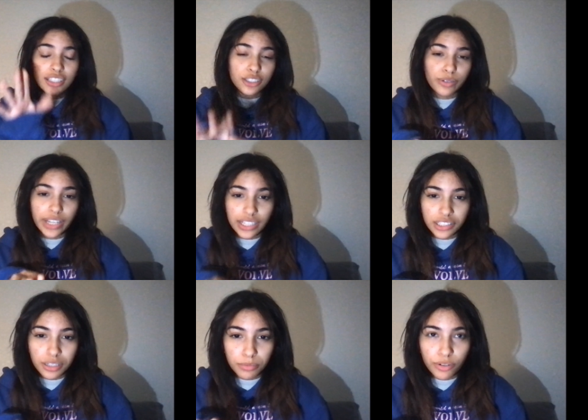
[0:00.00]
So I
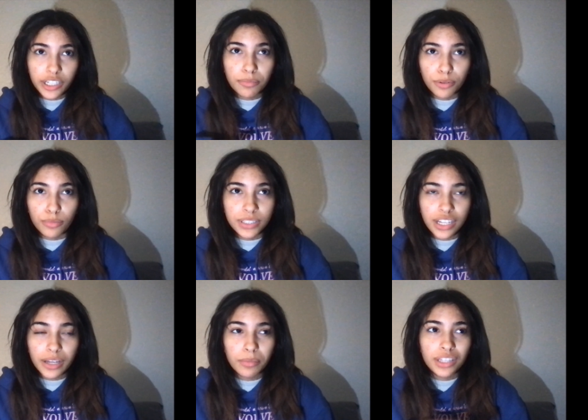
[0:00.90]
ended up going to Boba
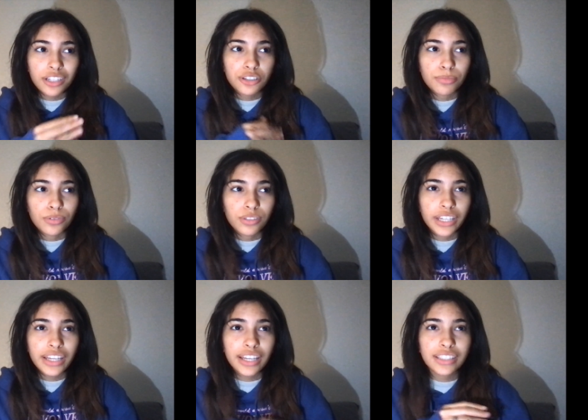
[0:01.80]
Time and then
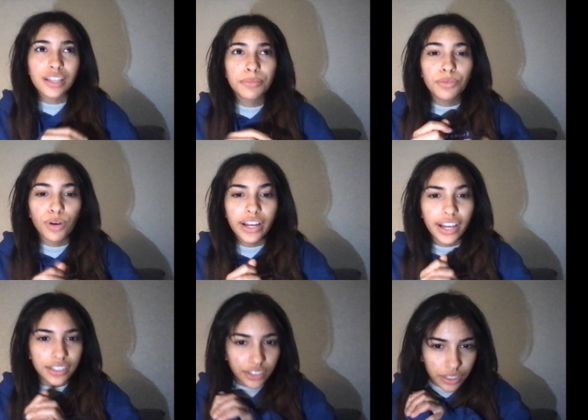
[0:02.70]
Chipotle, and tell me why.
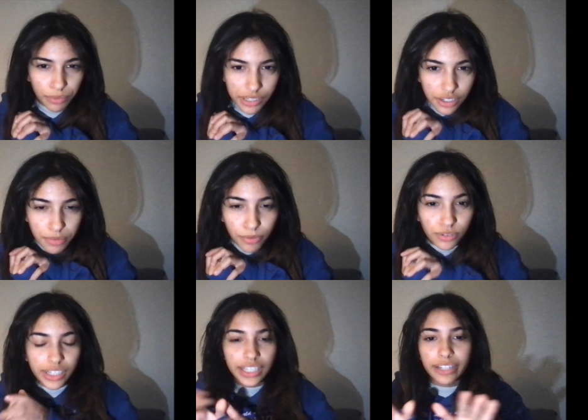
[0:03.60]
I literally went to
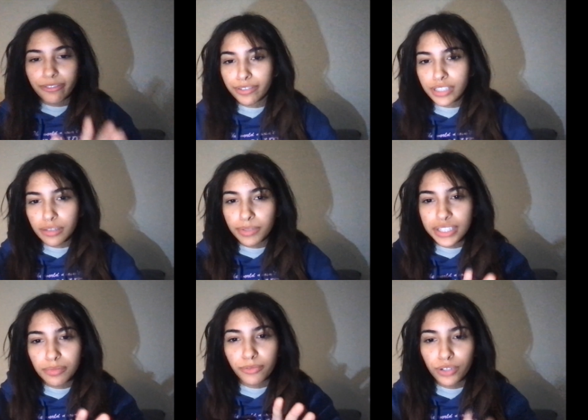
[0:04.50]
Chipotle like 15
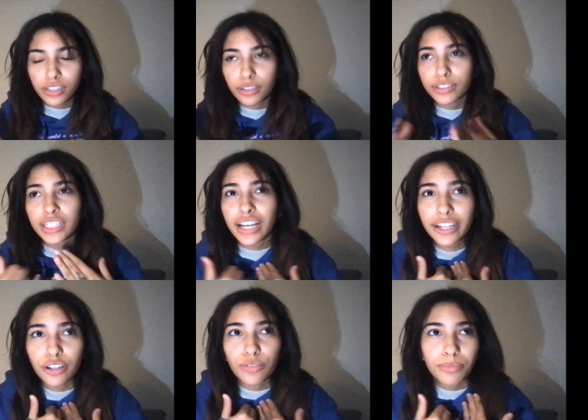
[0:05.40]
minutes before closing. I
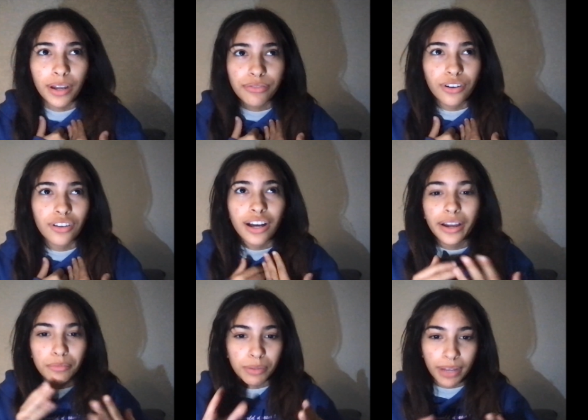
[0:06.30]
know, my fault.
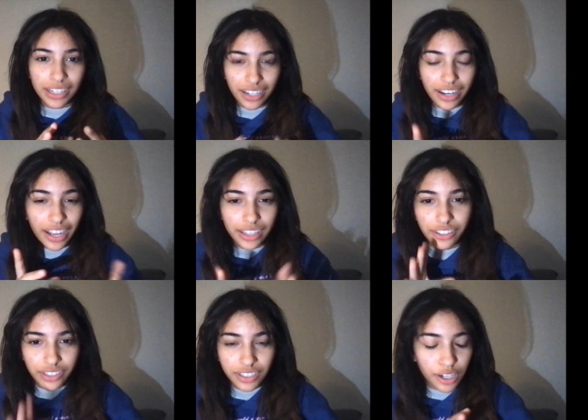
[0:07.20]
I'm the bad guy. I
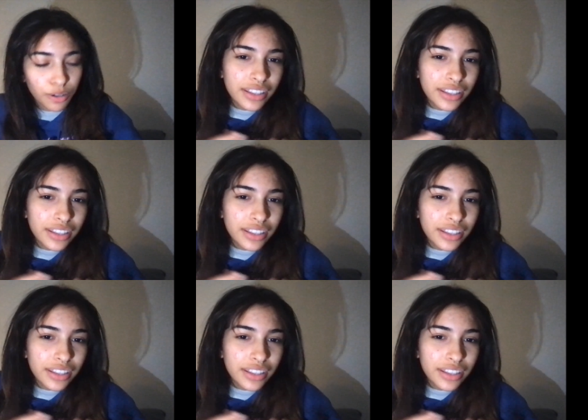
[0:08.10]
literally know.